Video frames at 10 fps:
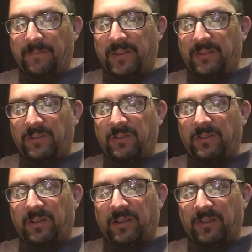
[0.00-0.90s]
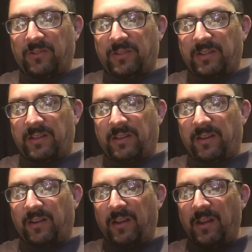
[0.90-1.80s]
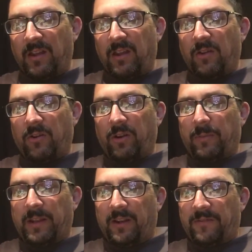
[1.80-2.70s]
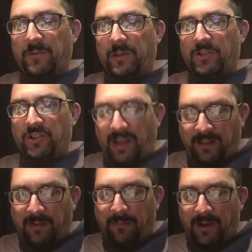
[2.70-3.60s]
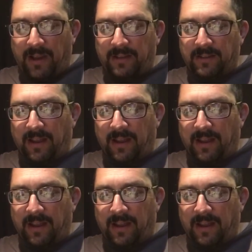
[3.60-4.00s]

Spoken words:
It just it'll just sit in there, or it'll be enough to eject the brass.